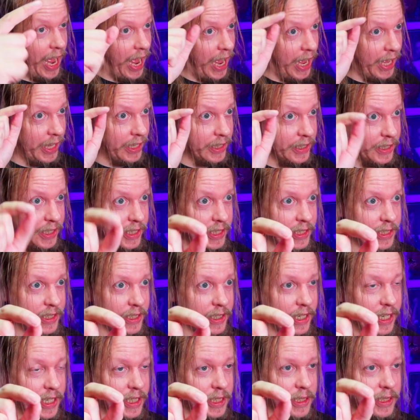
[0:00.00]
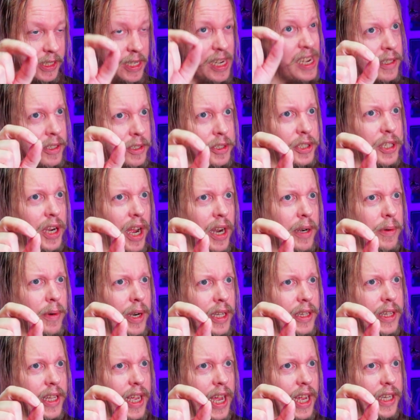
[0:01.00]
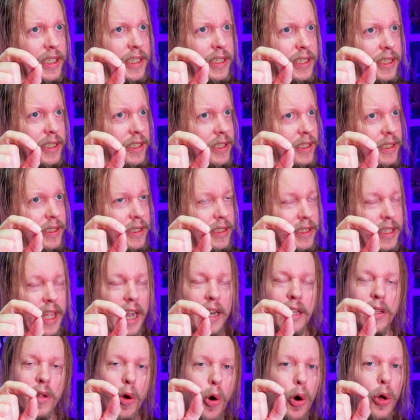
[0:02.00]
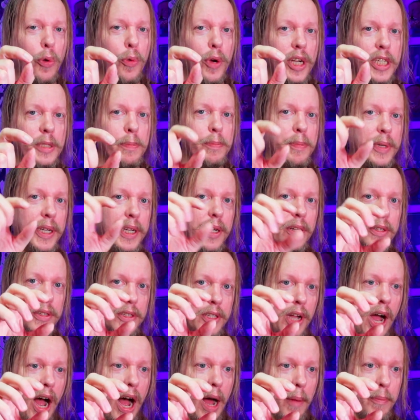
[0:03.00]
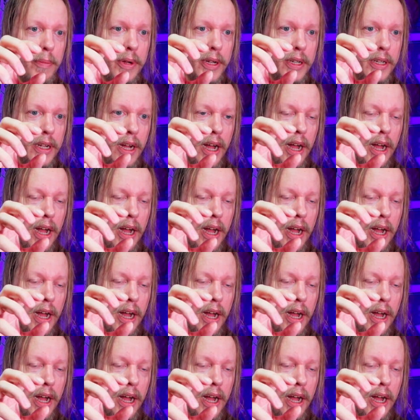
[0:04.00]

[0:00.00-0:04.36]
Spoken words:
and this is the genre that'll always be on top.